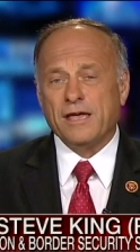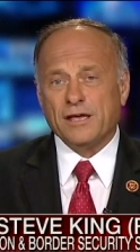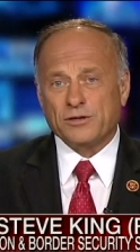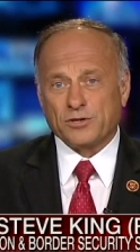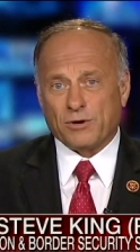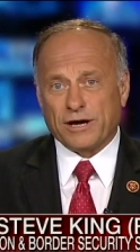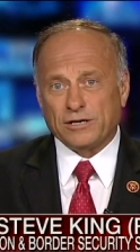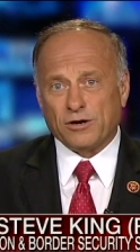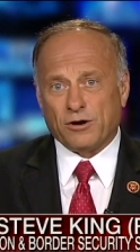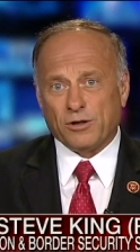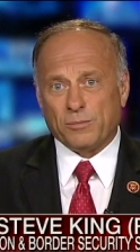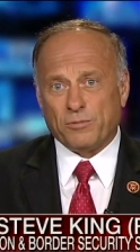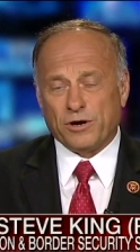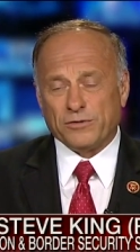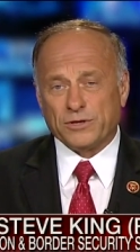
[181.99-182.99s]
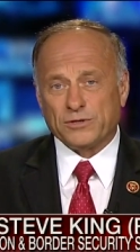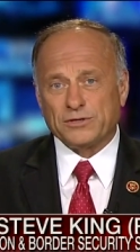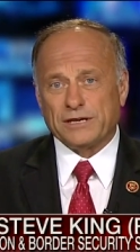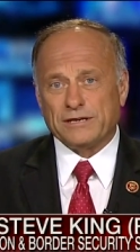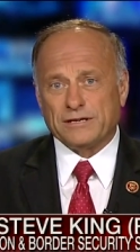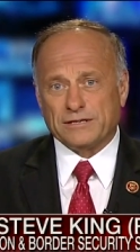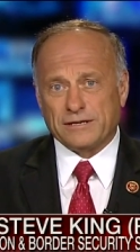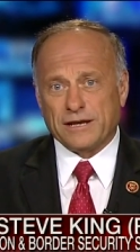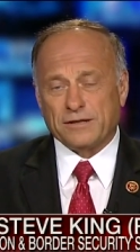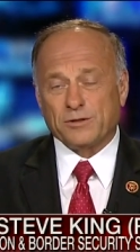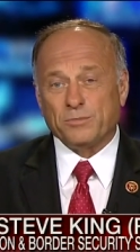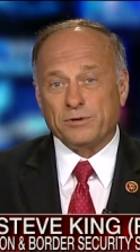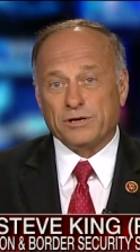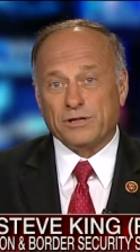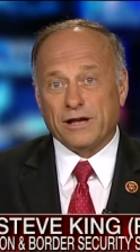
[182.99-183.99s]
So I'd call upon the Senate, take the
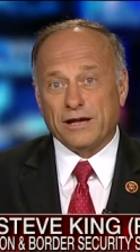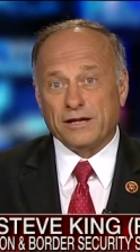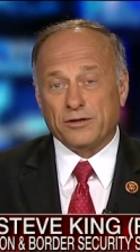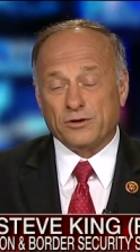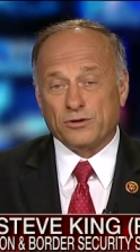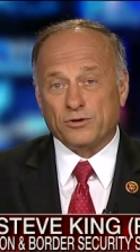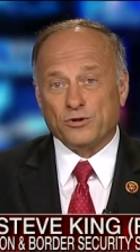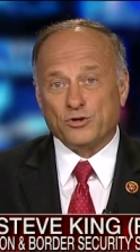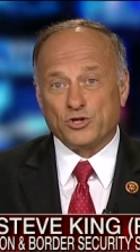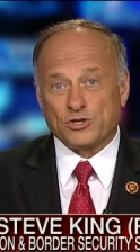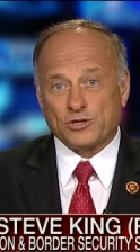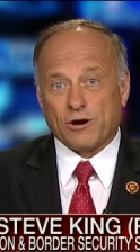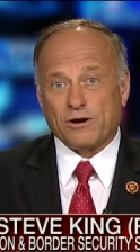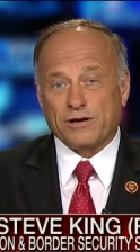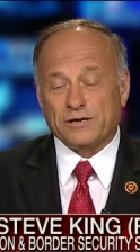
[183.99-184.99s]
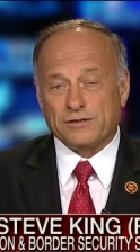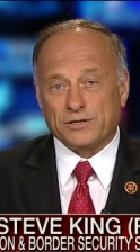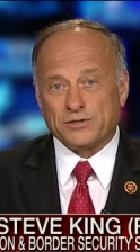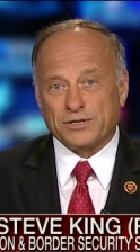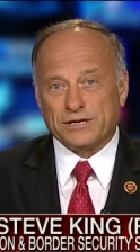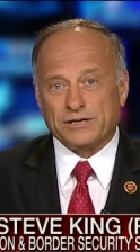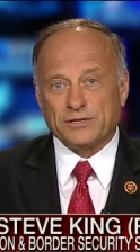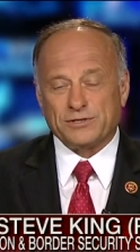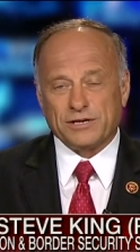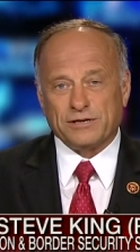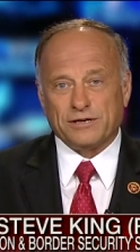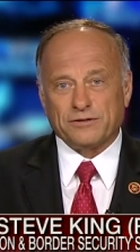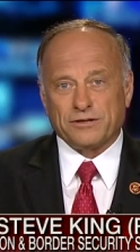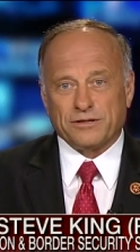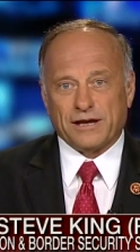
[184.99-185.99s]
bill I introduced, start it in the Senate, send
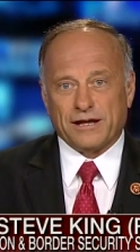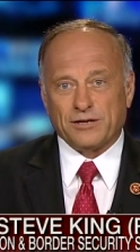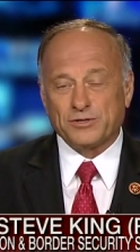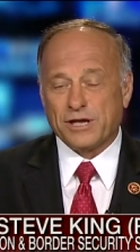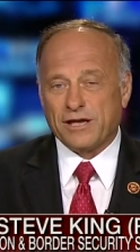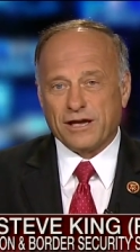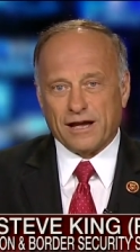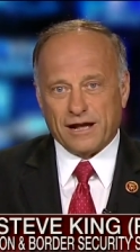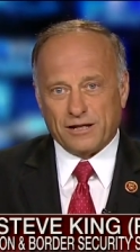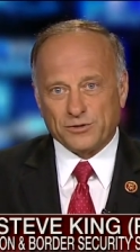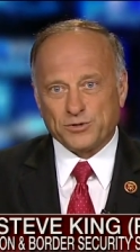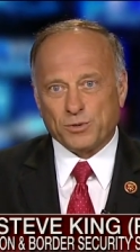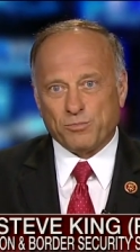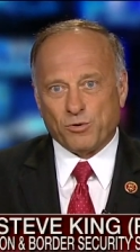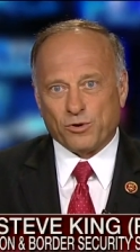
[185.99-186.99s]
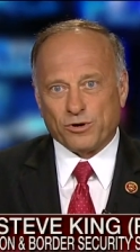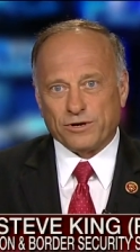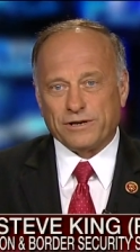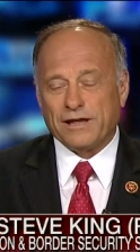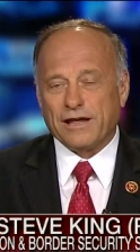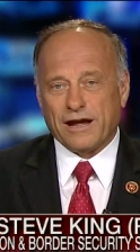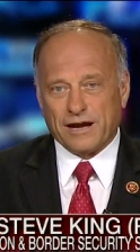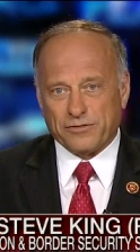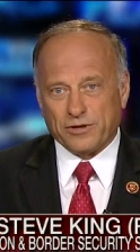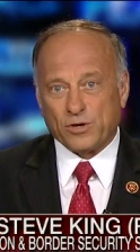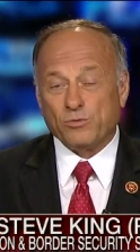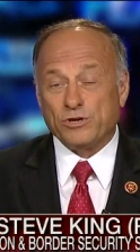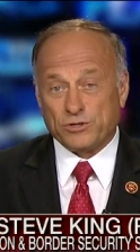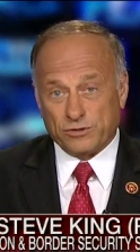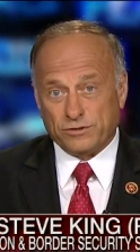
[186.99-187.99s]
it to the House. I'll support it. I think
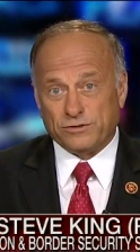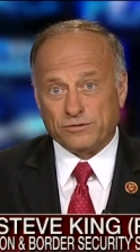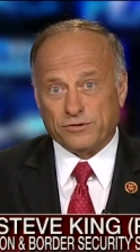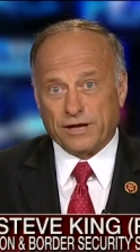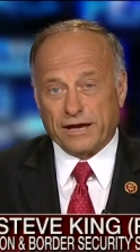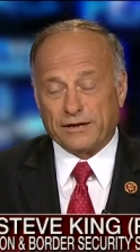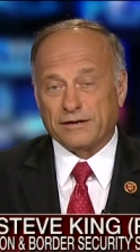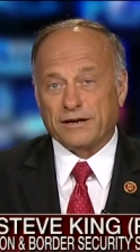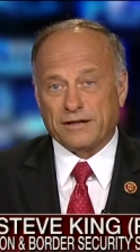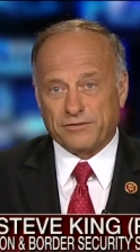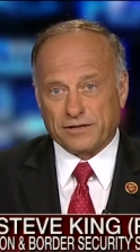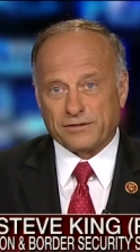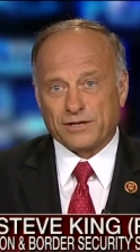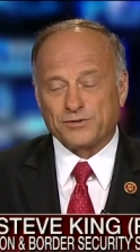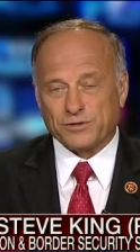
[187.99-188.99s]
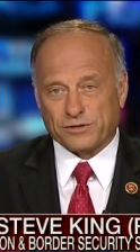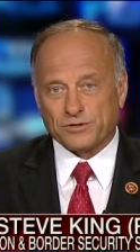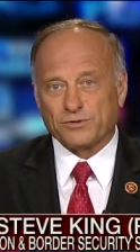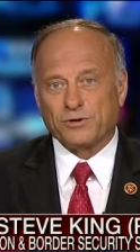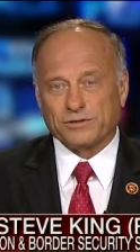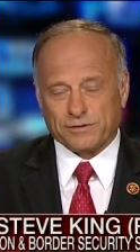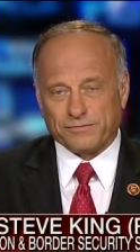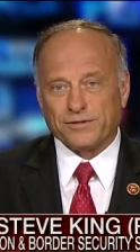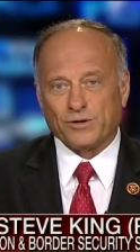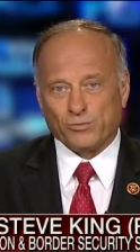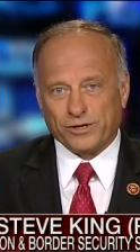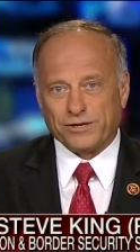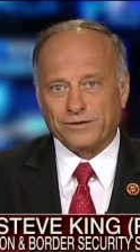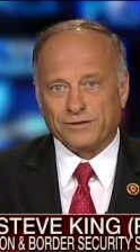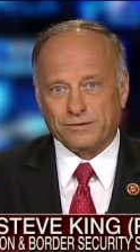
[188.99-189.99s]
we should do that, and I think that's a constructive thing
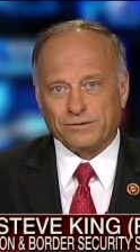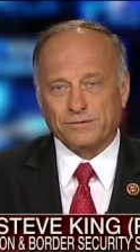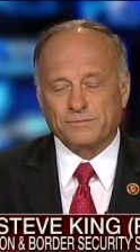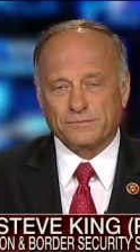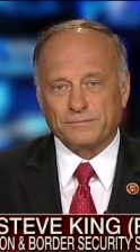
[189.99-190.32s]
we can do.